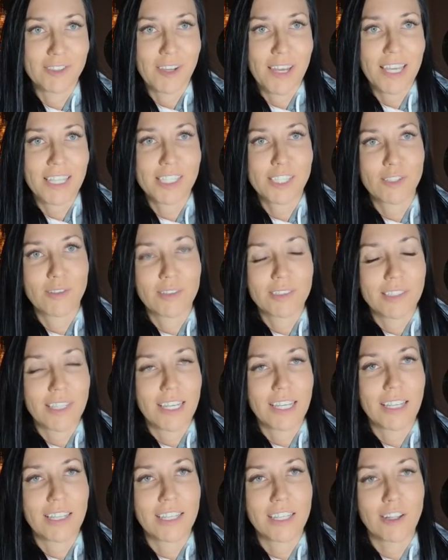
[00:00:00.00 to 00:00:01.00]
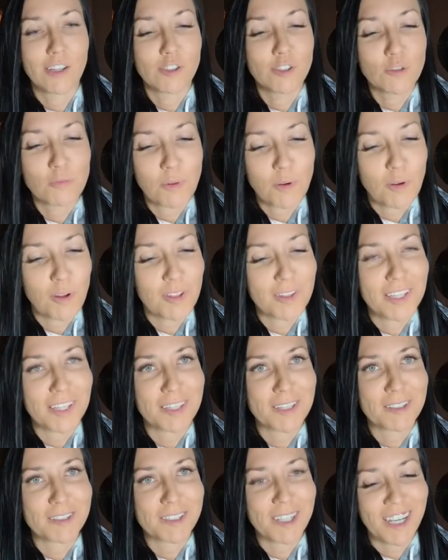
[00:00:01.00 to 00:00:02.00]
Okay, so it's like a little loophole
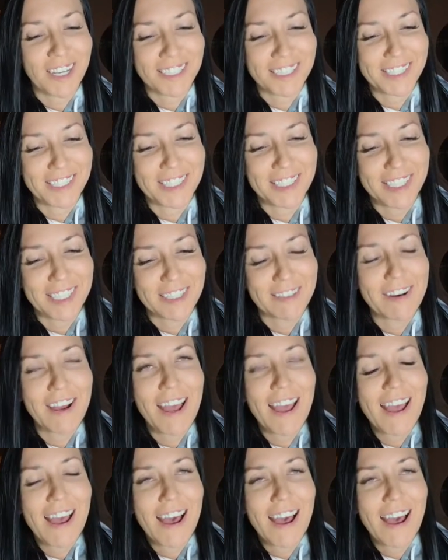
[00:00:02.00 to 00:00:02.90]
that they're trying to do.